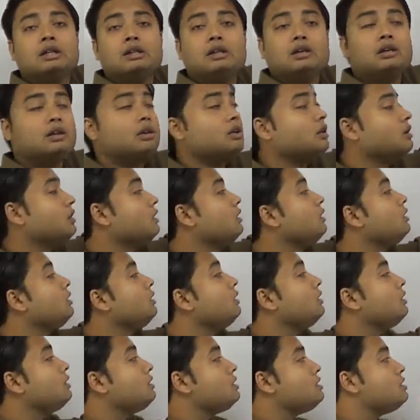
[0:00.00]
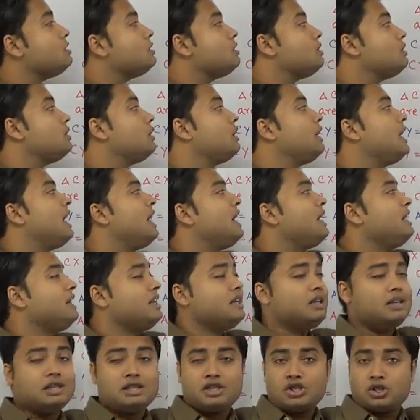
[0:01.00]
the
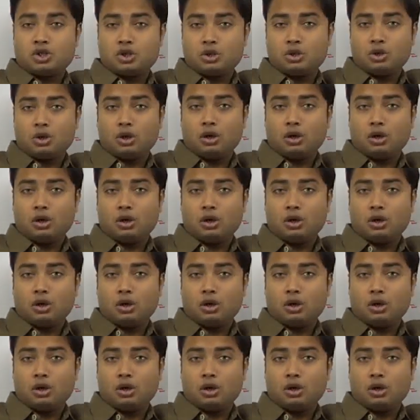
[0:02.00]
radius